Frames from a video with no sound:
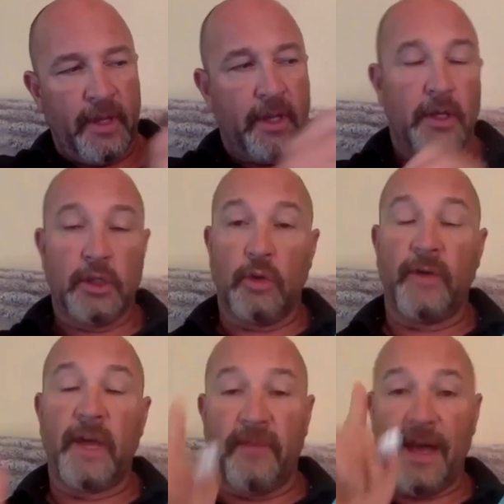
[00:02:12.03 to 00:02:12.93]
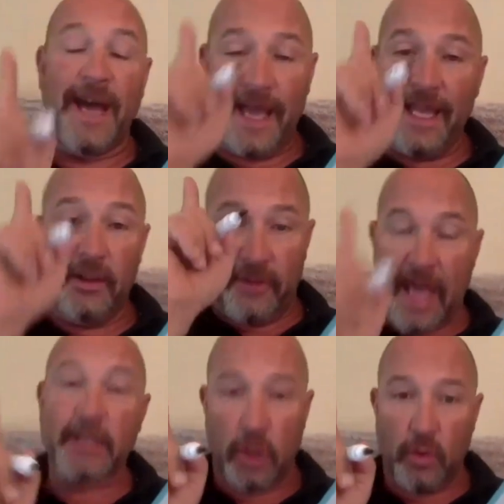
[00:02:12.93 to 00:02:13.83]
So if I have high
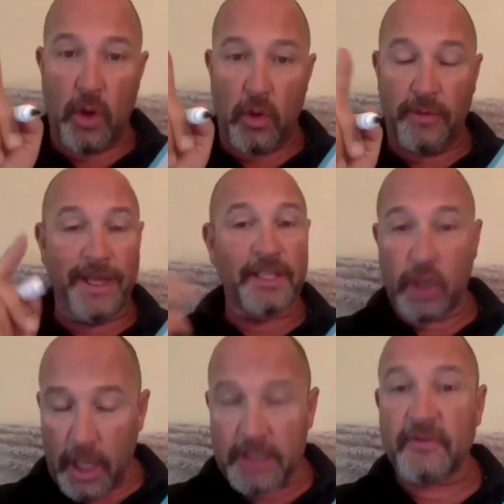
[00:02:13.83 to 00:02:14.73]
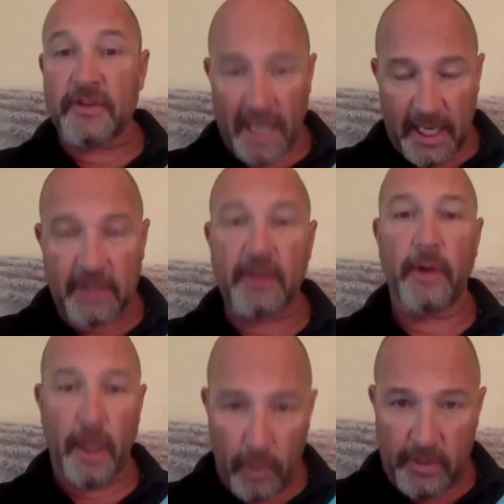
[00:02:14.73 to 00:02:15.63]
aldosterone, that's a cause of secondary
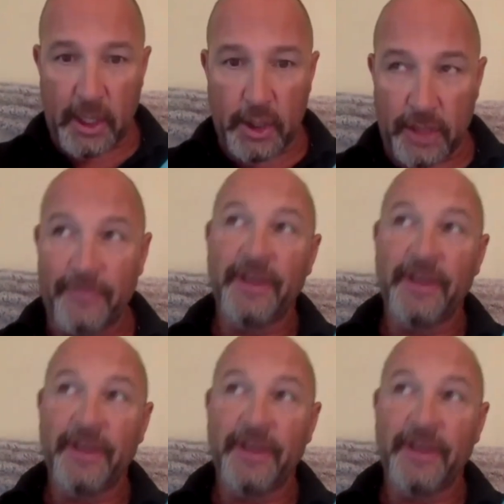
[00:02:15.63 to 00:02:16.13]
hypertension.